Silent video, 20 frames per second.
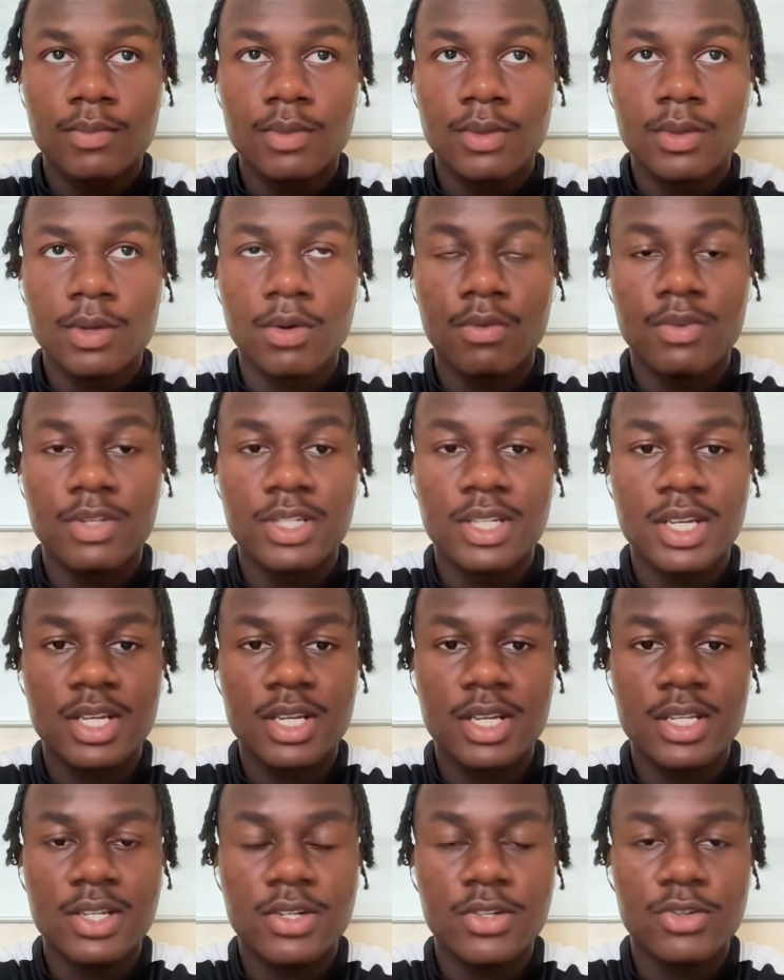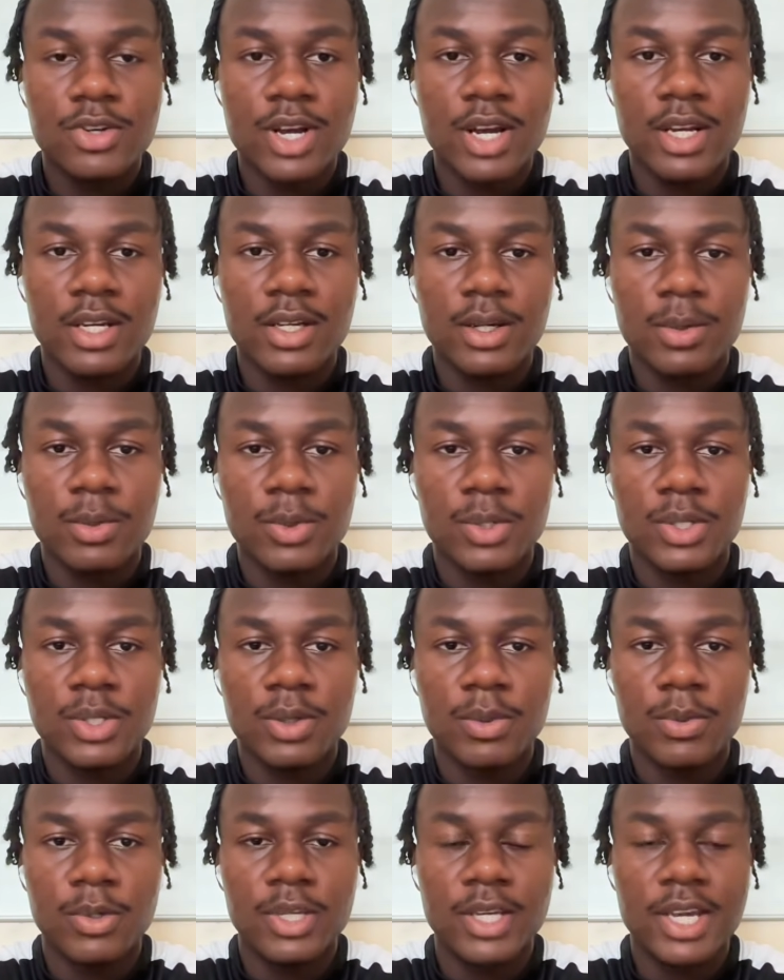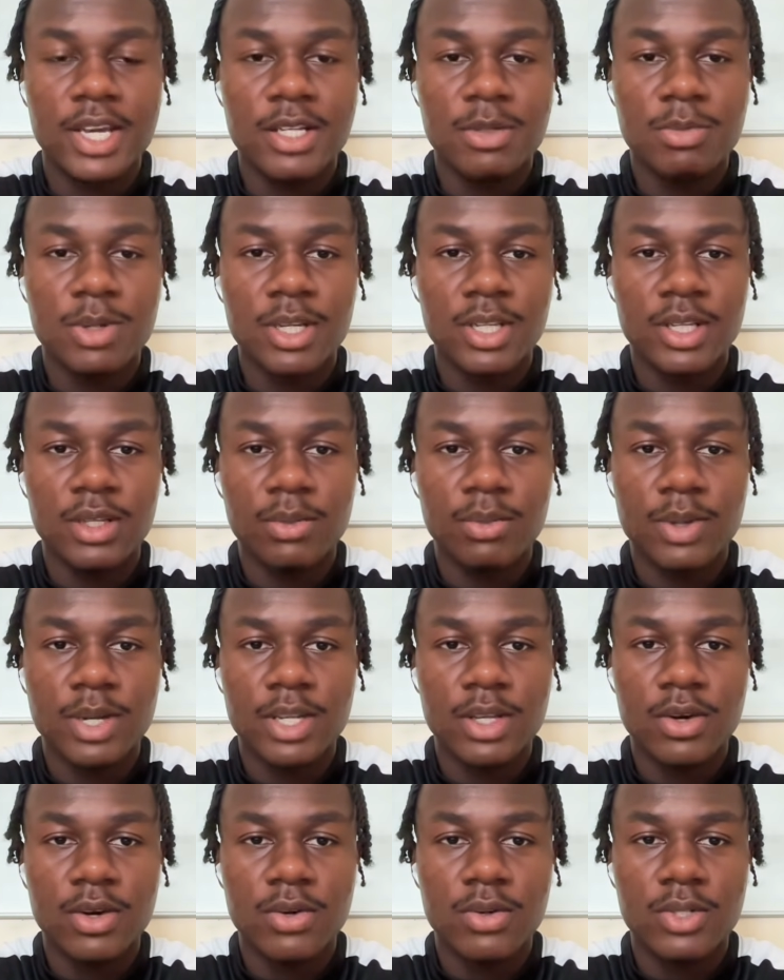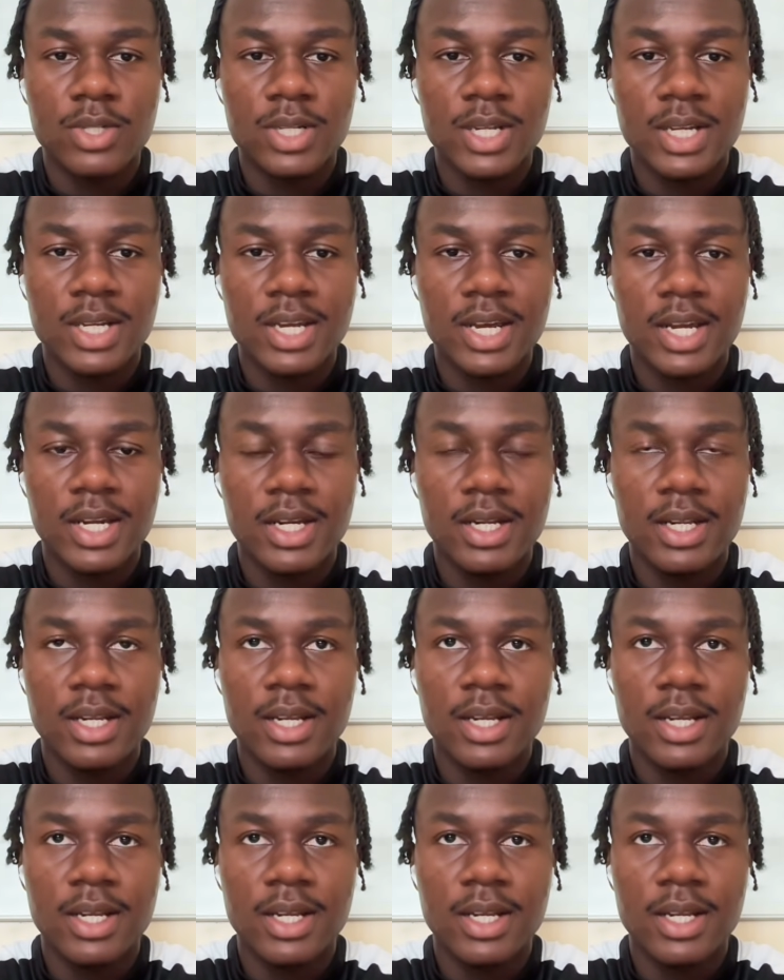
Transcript: Obviously, as a striker, I want to get as many goals as I can.